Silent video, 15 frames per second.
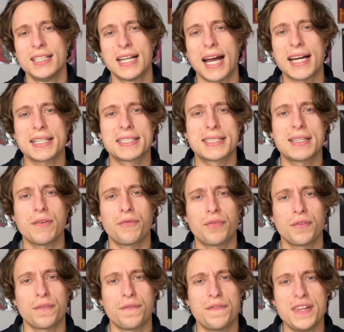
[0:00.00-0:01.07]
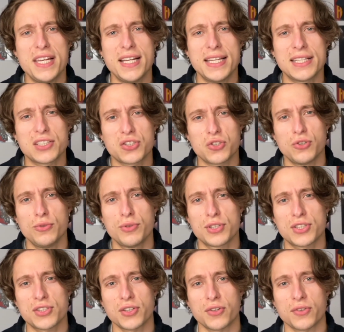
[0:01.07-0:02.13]
adds different feelings to the
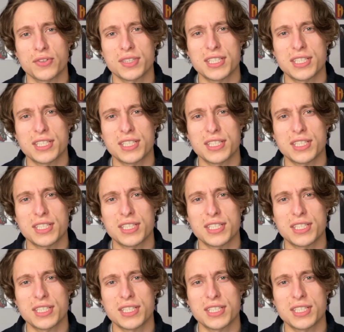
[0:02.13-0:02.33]
songs.